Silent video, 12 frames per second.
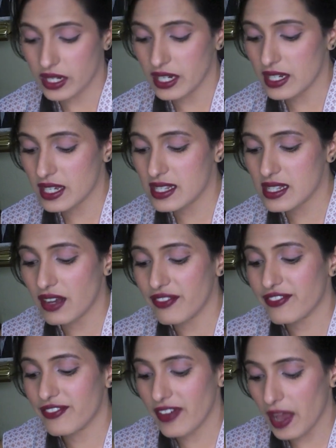It is a
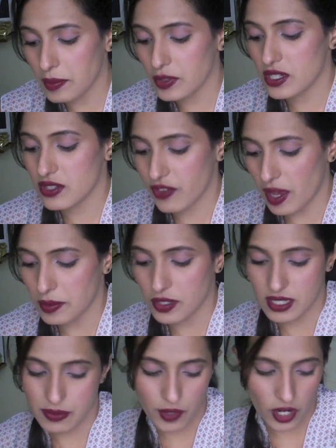fabulous
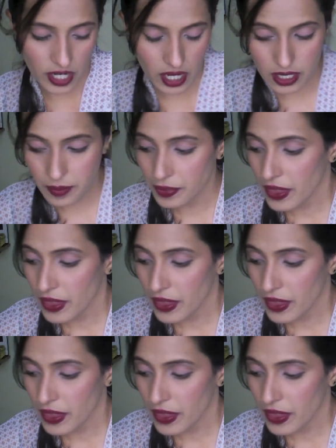product.